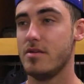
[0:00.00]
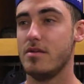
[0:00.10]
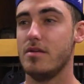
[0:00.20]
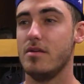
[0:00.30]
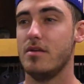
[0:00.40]

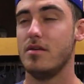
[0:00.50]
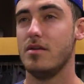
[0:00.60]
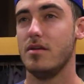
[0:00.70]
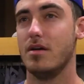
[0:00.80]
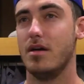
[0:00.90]
The
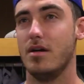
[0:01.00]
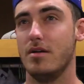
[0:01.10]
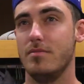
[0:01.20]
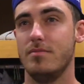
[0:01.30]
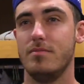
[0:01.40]
Cubs'
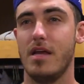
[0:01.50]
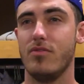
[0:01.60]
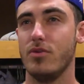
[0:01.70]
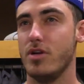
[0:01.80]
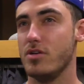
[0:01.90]

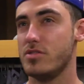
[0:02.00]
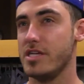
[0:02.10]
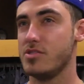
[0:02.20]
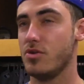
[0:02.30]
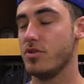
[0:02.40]
salary dump or
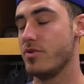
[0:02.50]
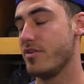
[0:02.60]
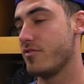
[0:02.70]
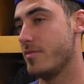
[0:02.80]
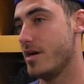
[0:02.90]
smart move.